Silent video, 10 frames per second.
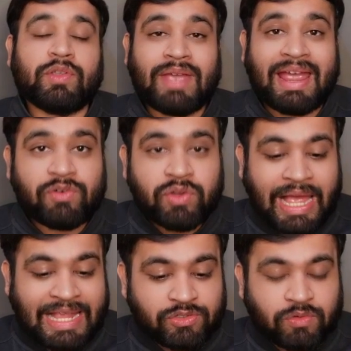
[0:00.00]
You have to
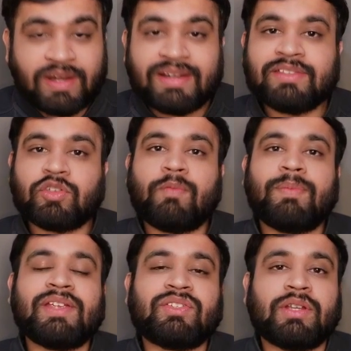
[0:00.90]
isolate this
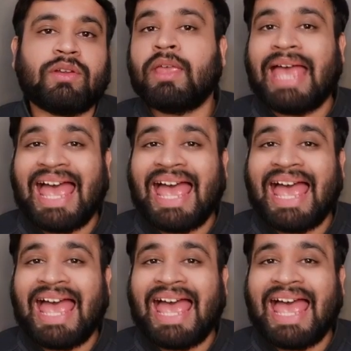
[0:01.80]
operation